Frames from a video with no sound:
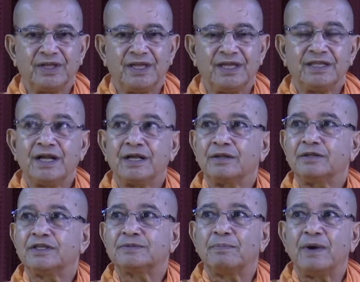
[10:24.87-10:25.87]
In that
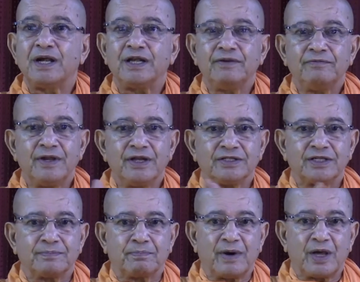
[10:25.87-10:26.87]
this multifarious is
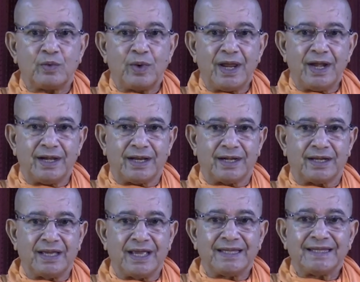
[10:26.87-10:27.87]
pervaded,
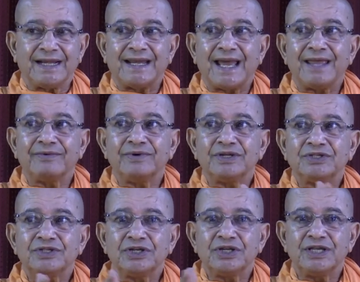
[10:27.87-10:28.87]
the
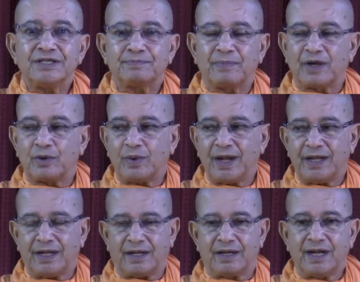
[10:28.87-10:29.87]
diversity is
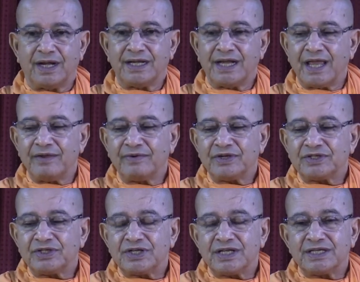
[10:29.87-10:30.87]
pervaded,
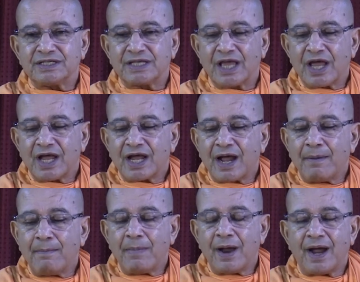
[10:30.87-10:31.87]
diversity is
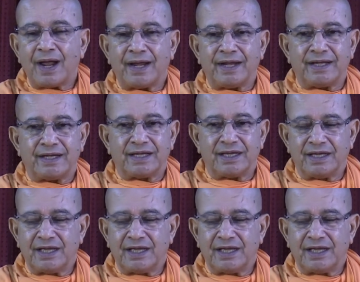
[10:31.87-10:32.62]
combined,